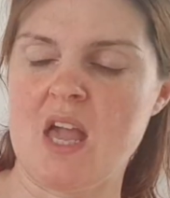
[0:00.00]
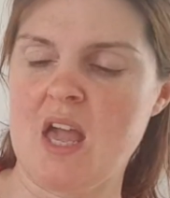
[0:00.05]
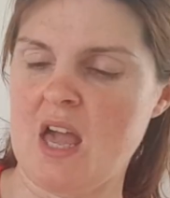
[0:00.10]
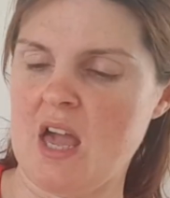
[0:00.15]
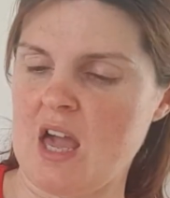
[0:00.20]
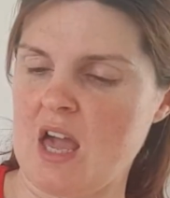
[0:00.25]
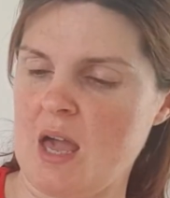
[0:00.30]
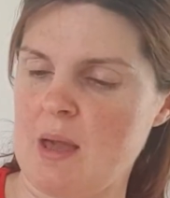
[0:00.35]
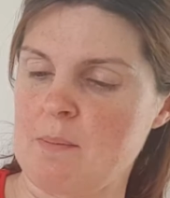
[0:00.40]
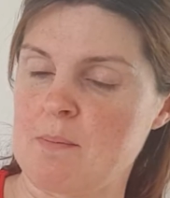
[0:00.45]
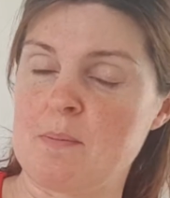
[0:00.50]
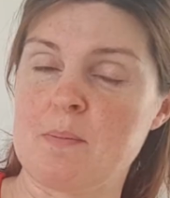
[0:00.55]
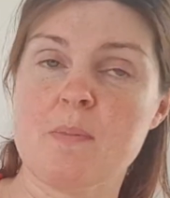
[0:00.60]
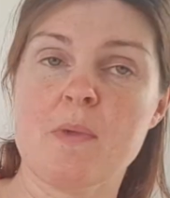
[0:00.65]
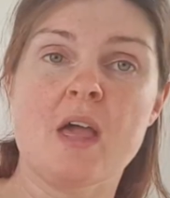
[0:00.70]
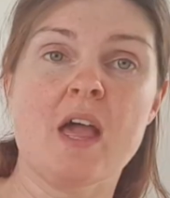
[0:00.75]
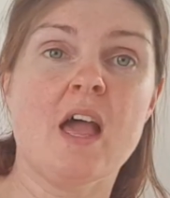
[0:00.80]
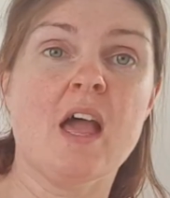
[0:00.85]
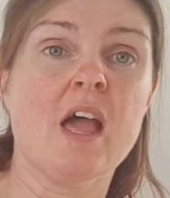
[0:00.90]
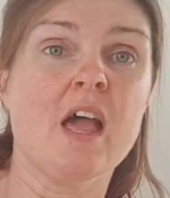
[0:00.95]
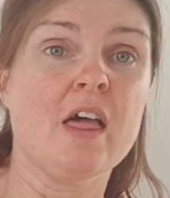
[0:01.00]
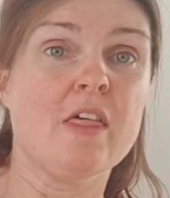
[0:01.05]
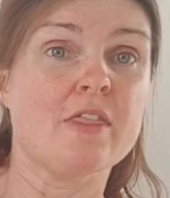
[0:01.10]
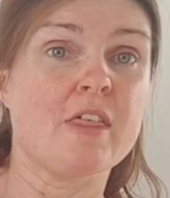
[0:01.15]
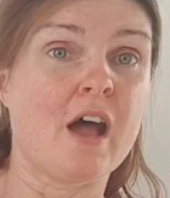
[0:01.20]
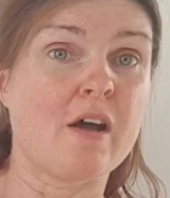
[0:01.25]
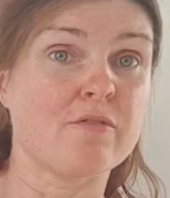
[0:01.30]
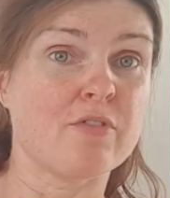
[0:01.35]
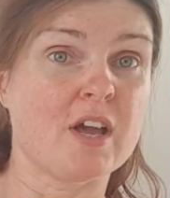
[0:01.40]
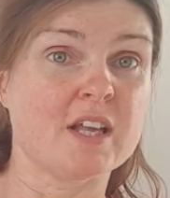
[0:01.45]

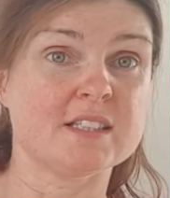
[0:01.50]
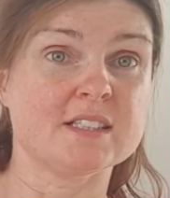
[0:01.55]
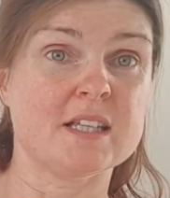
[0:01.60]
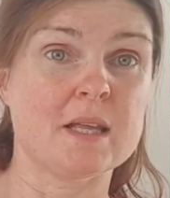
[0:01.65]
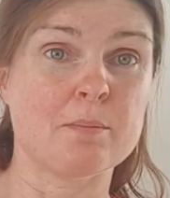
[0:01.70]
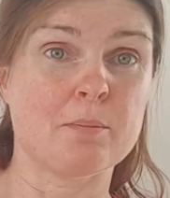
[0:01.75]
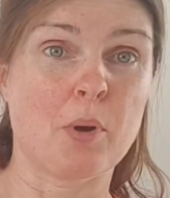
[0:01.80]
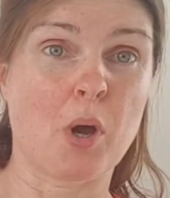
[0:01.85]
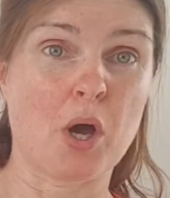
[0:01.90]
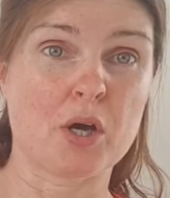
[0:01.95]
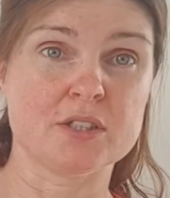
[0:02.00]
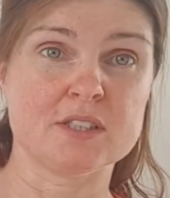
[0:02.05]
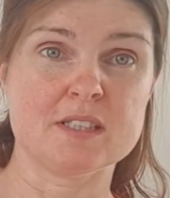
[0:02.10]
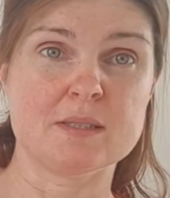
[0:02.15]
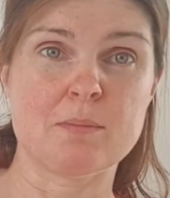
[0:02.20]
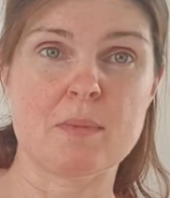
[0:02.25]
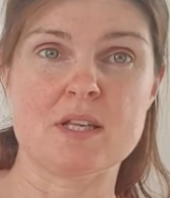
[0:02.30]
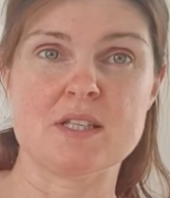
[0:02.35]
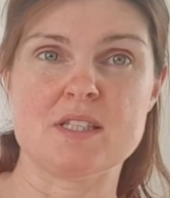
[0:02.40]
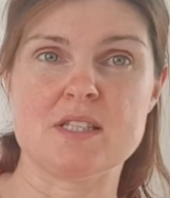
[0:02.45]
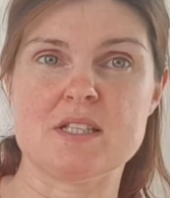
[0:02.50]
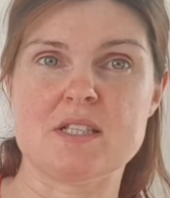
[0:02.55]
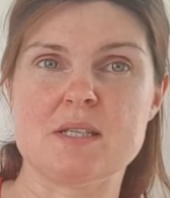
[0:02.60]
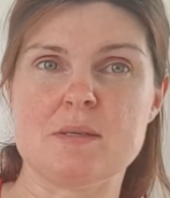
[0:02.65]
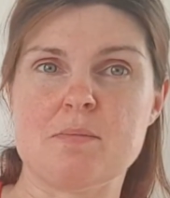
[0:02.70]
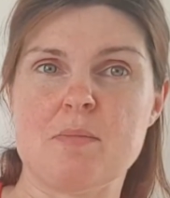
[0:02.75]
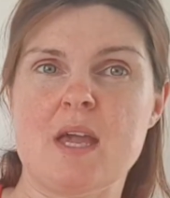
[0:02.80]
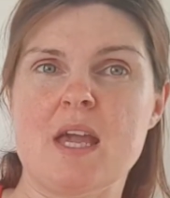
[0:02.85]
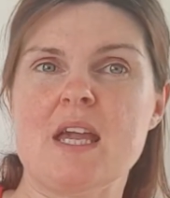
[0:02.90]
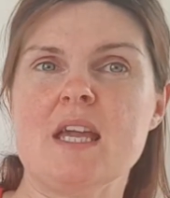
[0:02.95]
That vet's then passed Spencer
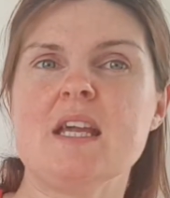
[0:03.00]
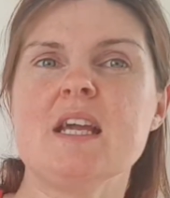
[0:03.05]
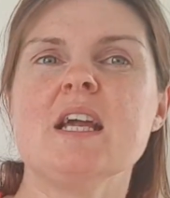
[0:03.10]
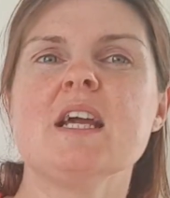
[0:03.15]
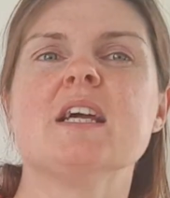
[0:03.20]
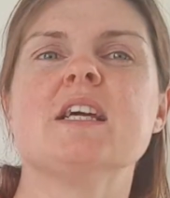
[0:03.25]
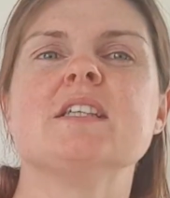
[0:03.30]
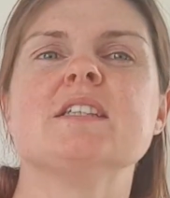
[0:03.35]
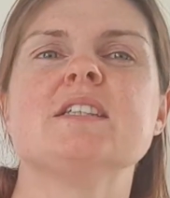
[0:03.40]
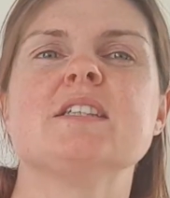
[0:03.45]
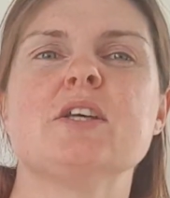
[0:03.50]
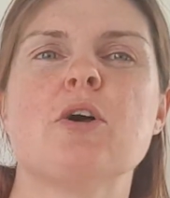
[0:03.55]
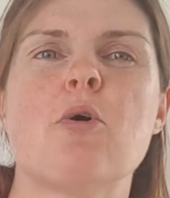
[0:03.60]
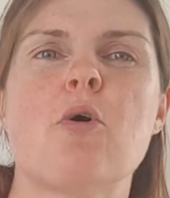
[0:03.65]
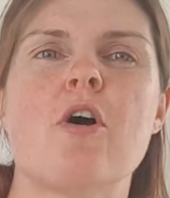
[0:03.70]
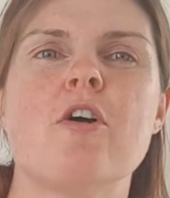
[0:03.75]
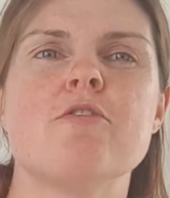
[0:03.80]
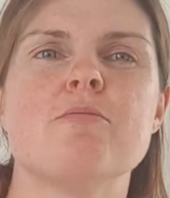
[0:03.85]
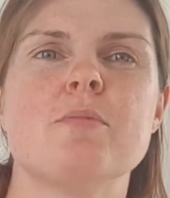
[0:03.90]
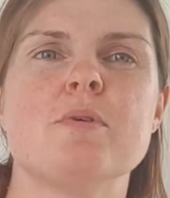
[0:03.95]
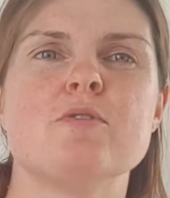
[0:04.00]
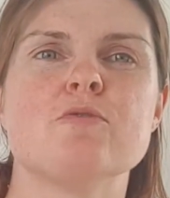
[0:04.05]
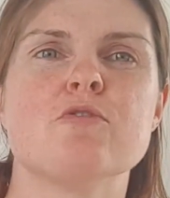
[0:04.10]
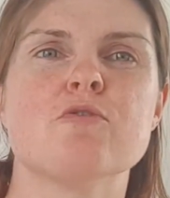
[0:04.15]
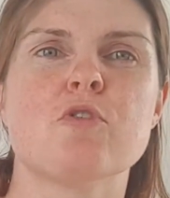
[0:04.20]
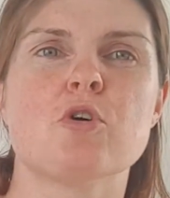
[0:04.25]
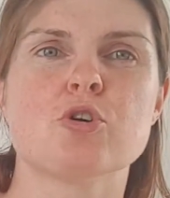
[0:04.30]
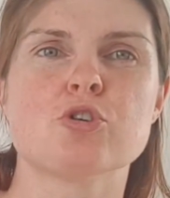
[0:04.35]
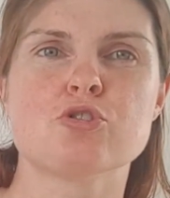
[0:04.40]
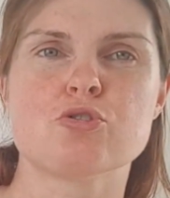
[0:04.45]
to me, and so I've been
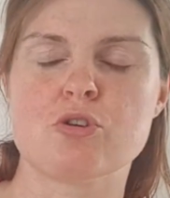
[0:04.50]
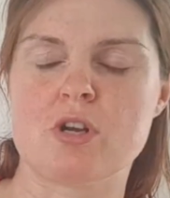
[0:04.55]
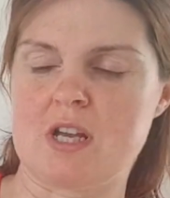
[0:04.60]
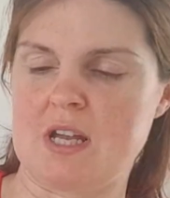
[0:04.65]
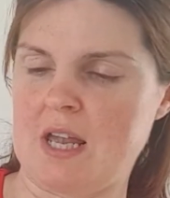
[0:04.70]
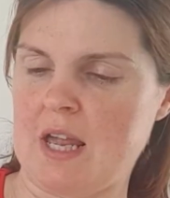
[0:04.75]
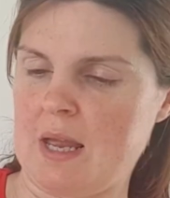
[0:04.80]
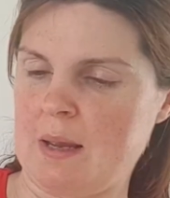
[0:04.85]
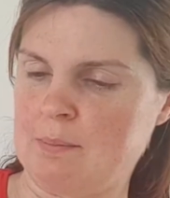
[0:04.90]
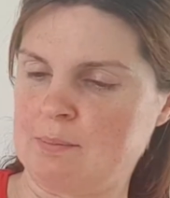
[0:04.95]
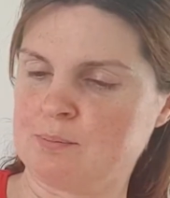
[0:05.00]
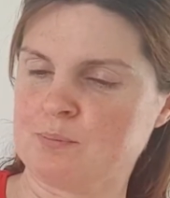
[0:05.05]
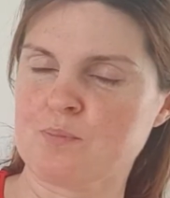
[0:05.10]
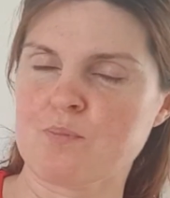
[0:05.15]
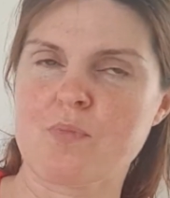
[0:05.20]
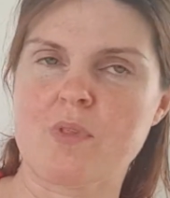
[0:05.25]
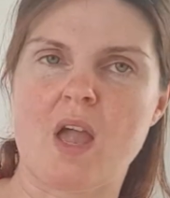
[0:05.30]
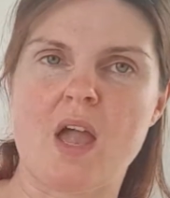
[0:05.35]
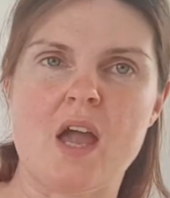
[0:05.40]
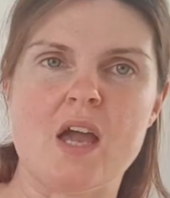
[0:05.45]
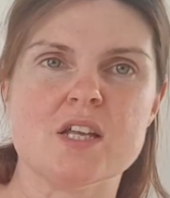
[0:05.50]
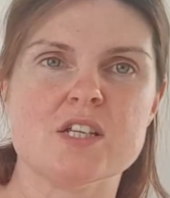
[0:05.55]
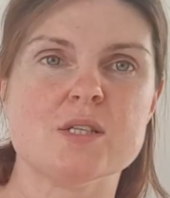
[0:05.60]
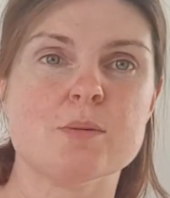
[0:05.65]
fostering him to